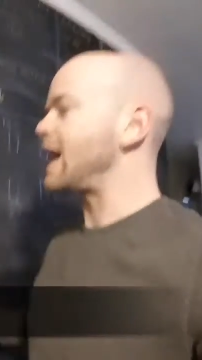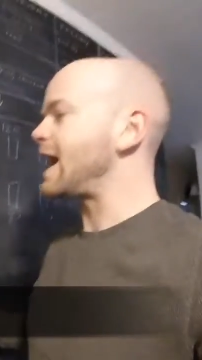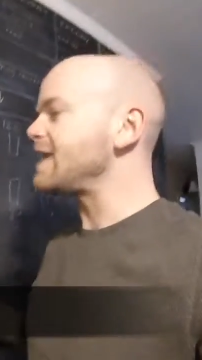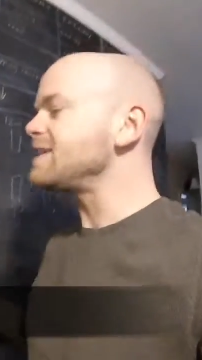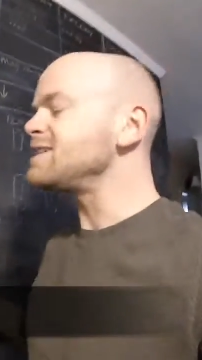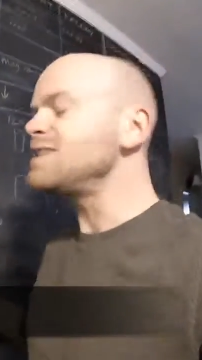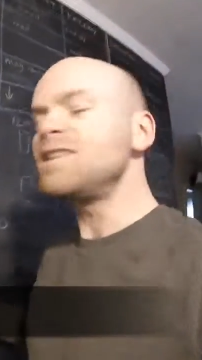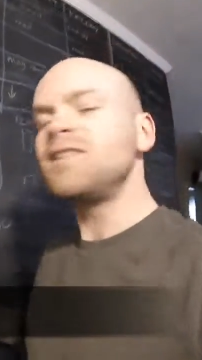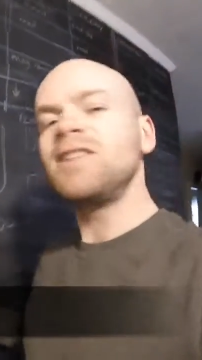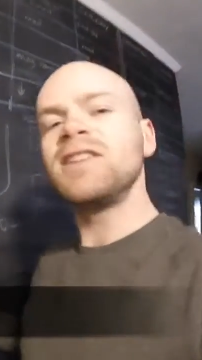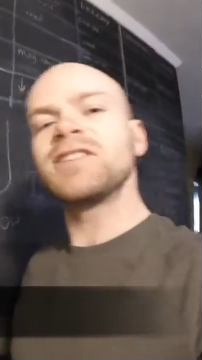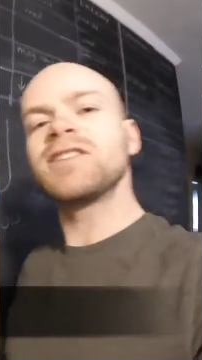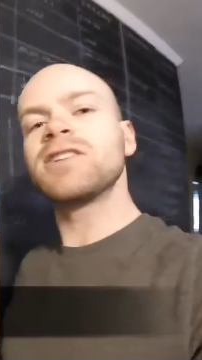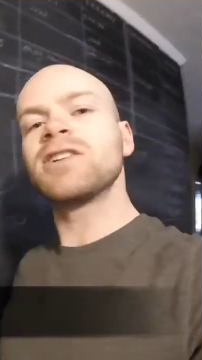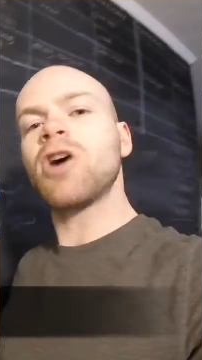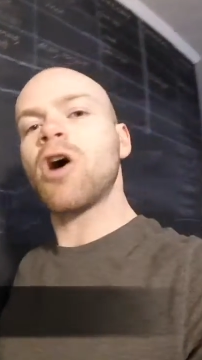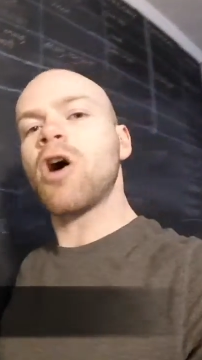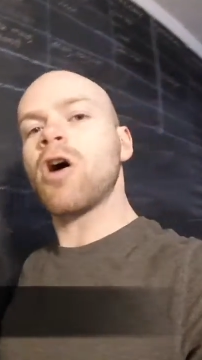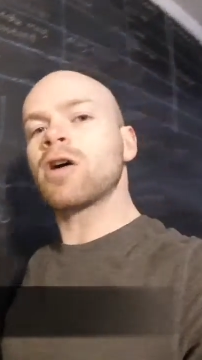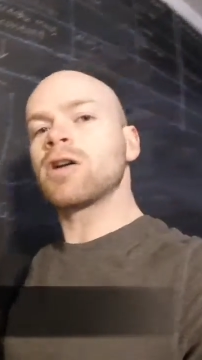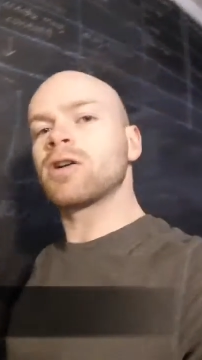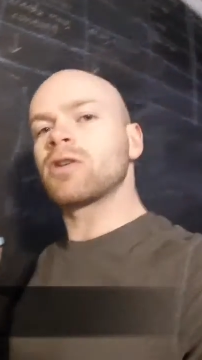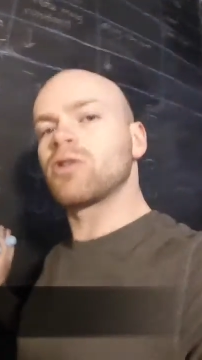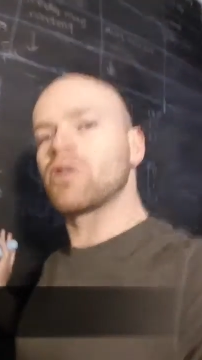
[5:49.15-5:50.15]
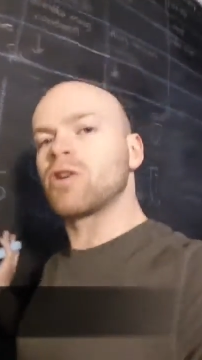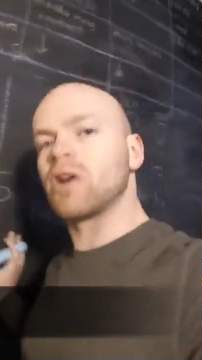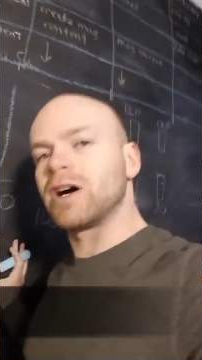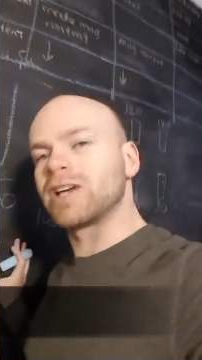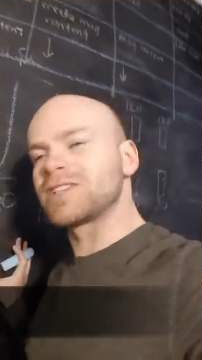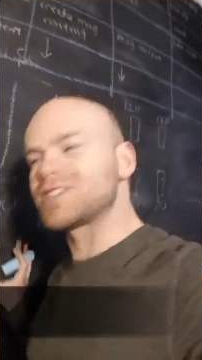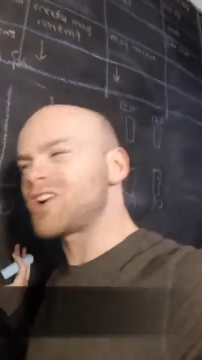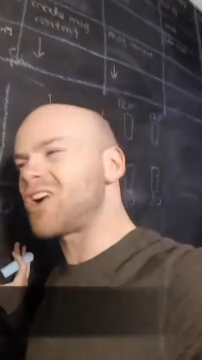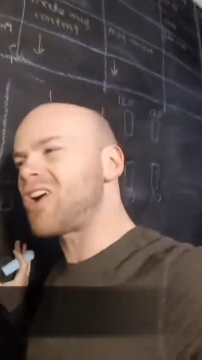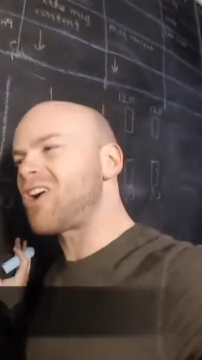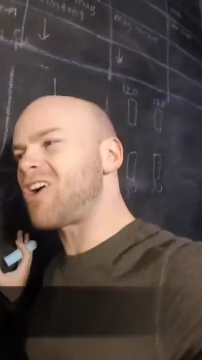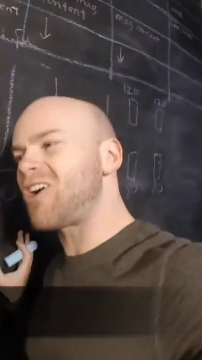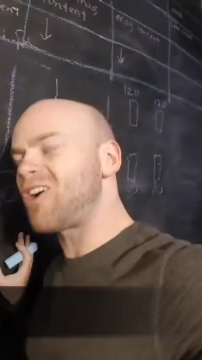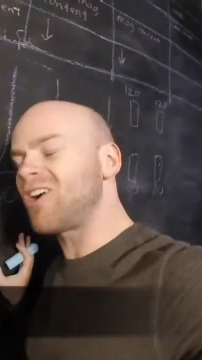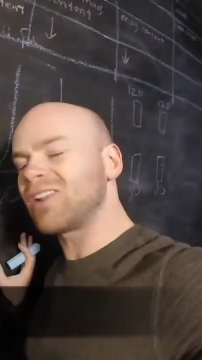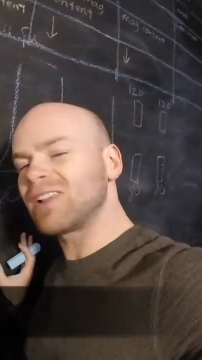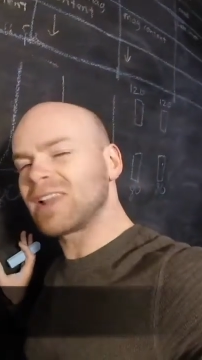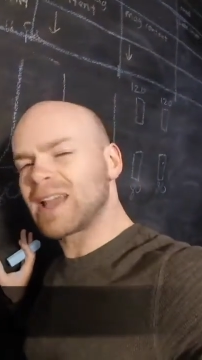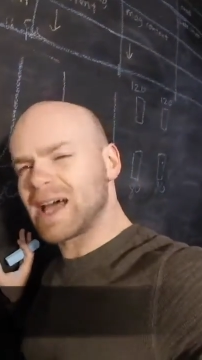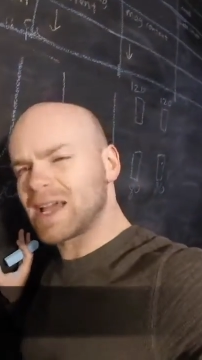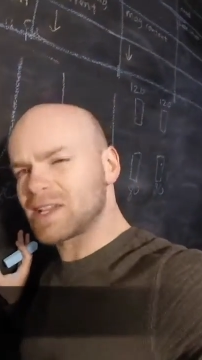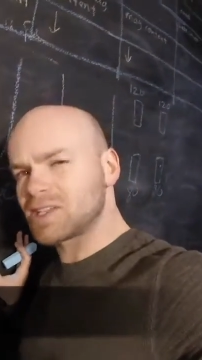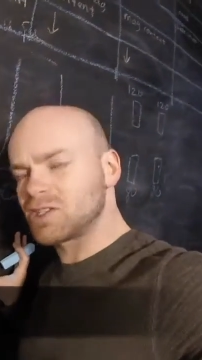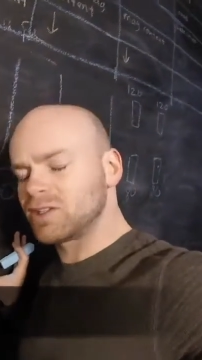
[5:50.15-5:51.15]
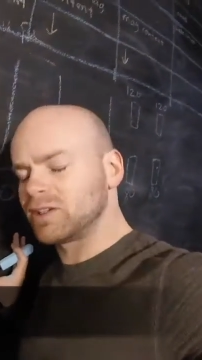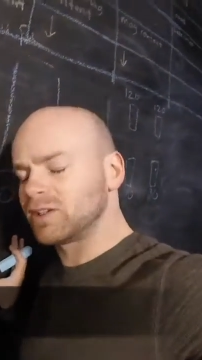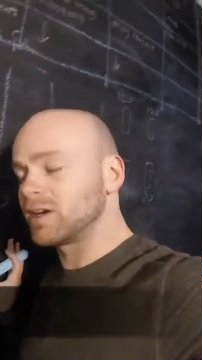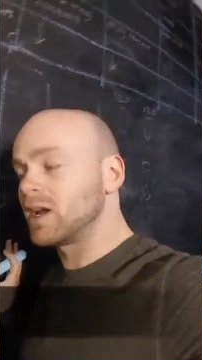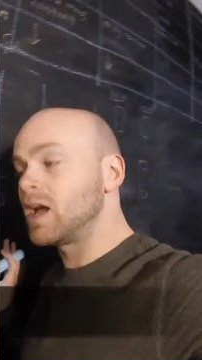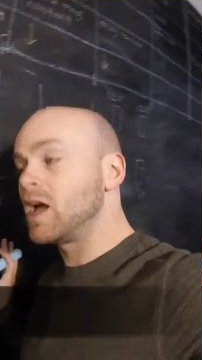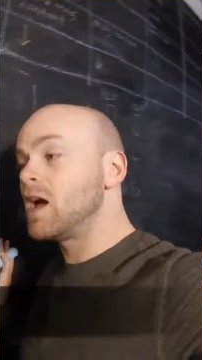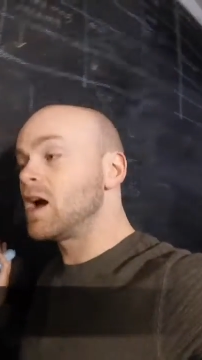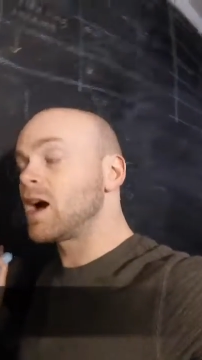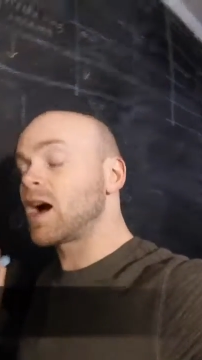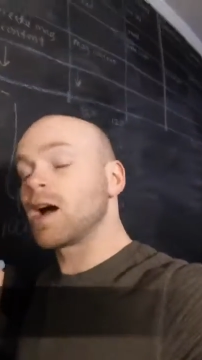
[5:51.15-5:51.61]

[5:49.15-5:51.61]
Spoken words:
I did this in autocross all last year.